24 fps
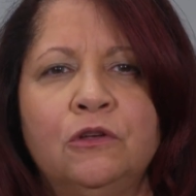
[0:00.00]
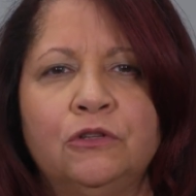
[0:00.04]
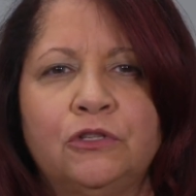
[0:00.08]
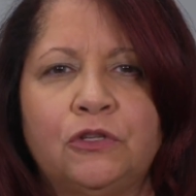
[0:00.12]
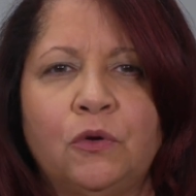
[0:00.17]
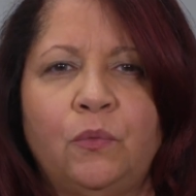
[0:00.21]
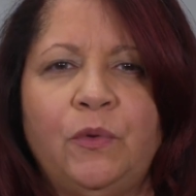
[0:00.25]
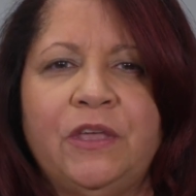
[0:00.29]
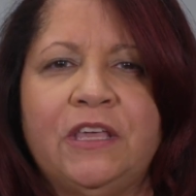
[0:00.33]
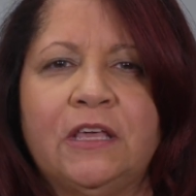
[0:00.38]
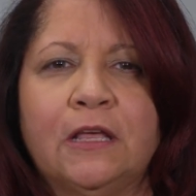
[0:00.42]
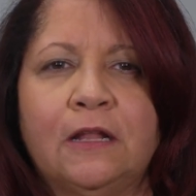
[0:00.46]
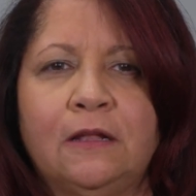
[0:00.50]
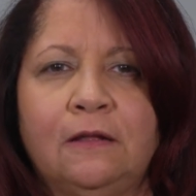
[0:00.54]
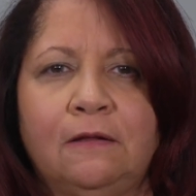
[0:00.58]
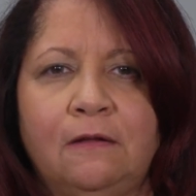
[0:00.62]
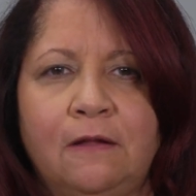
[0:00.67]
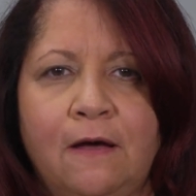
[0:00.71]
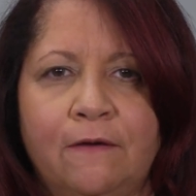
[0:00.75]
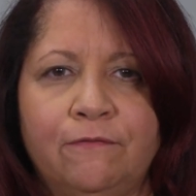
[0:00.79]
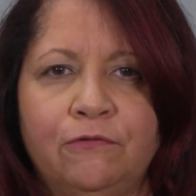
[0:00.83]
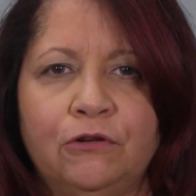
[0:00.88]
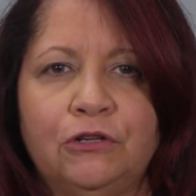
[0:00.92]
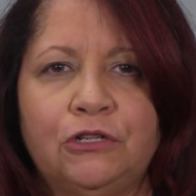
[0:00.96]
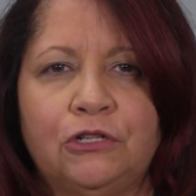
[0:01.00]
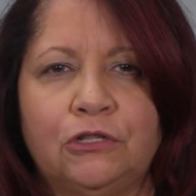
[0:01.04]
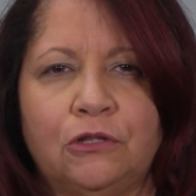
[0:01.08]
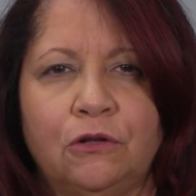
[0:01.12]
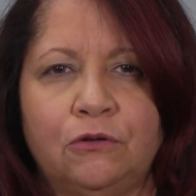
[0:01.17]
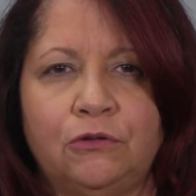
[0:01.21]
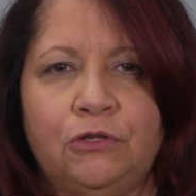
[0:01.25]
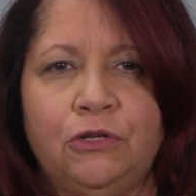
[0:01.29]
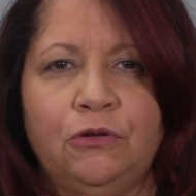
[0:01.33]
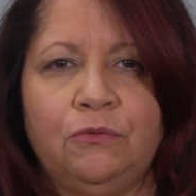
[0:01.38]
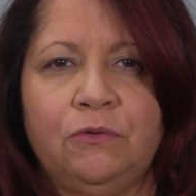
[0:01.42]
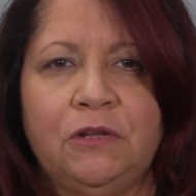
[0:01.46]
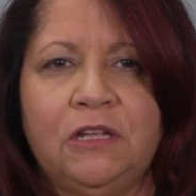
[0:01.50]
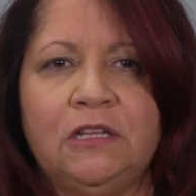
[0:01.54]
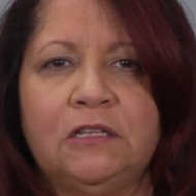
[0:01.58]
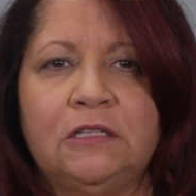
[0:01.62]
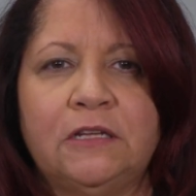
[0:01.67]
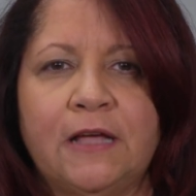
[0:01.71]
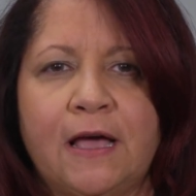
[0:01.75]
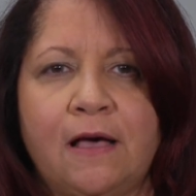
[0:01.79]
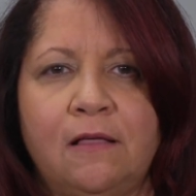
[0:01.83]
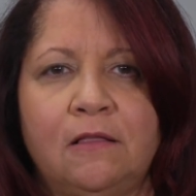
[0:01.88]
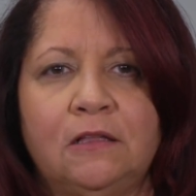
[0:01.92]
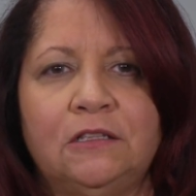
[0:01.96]
so we can leverage those unique
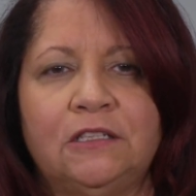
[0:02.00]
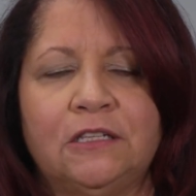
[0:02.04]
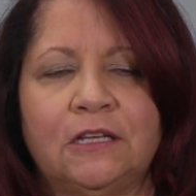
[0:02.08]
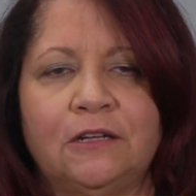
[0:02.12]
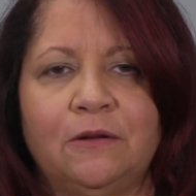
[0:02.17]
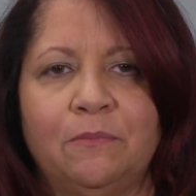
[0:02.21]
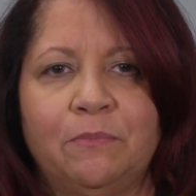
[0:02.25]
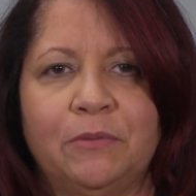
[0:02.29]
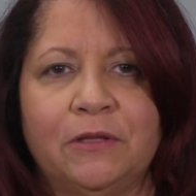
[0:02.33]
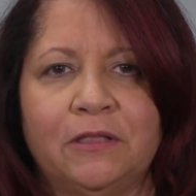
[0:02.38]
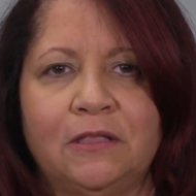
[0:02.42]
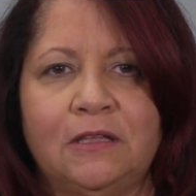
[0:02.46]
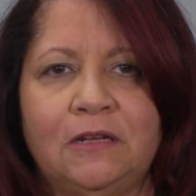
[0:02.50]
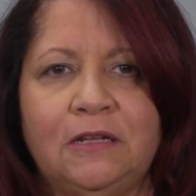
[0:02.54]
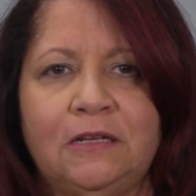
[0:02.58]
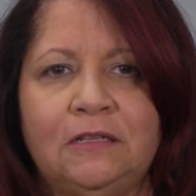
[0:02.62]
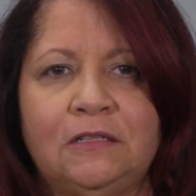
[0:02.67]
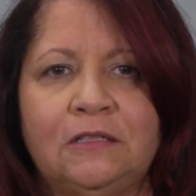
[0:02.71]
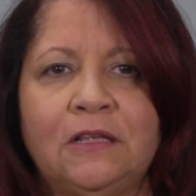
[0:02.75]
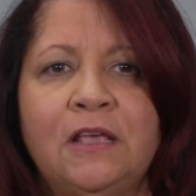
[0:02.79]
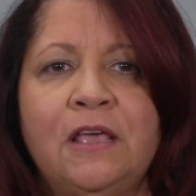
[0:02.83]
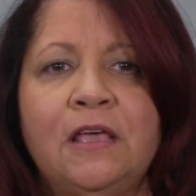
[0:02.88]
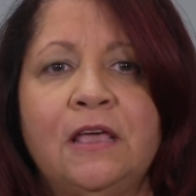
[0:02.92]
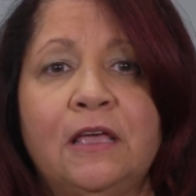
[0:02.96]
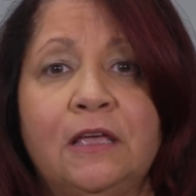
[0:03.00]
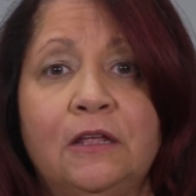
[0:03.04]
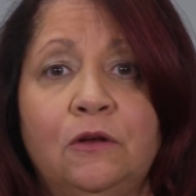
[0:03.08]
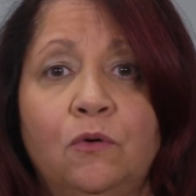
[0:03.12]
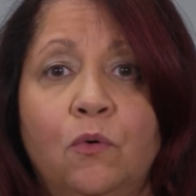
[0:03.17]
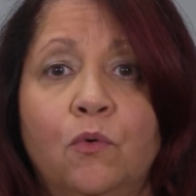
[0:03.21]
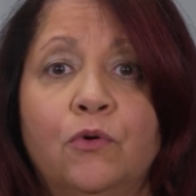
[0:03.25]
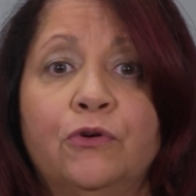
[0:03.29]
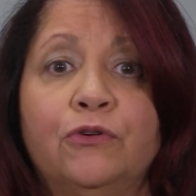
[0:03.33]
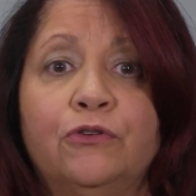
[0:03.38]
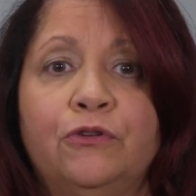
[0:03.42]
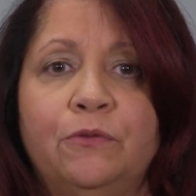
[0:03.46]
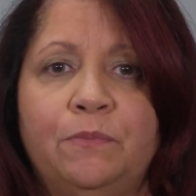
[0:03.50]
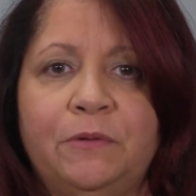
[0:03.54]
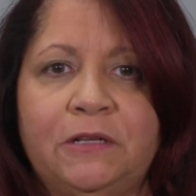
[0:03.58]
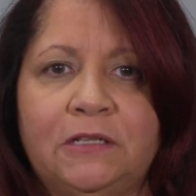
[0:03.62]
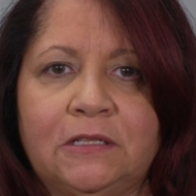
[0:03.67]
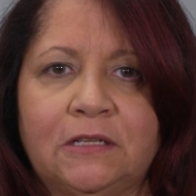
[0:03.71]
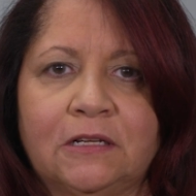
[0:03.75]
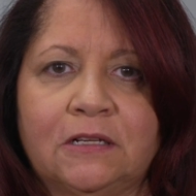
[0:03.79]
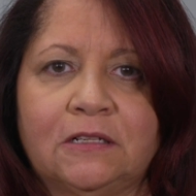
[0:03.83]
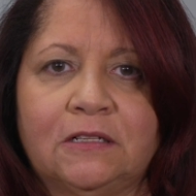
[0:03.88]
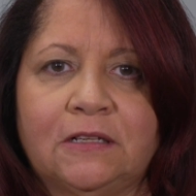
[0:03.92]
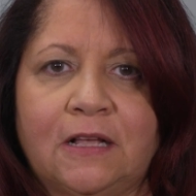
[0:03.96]
talents and abilities in order to be
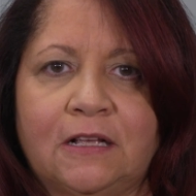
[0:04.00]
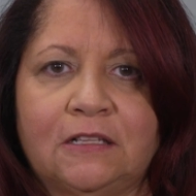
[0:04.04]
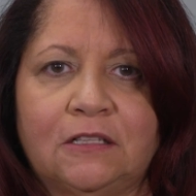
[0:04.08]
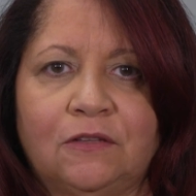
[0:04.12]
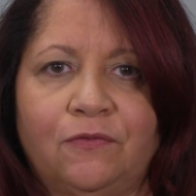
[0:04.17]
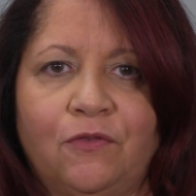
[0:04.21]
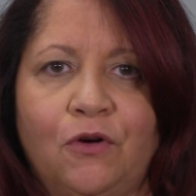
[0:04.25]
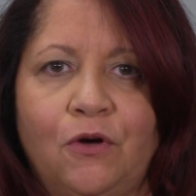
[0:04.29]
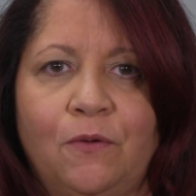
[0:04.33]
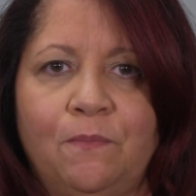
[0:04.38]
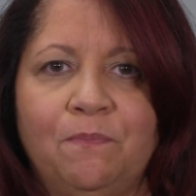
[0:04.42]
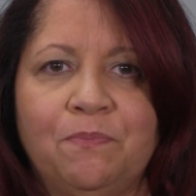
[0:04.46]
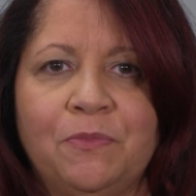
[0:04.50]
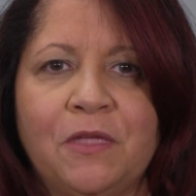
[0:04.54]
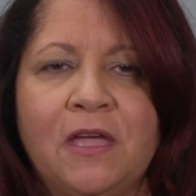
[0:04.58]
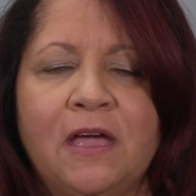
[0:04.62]
successful.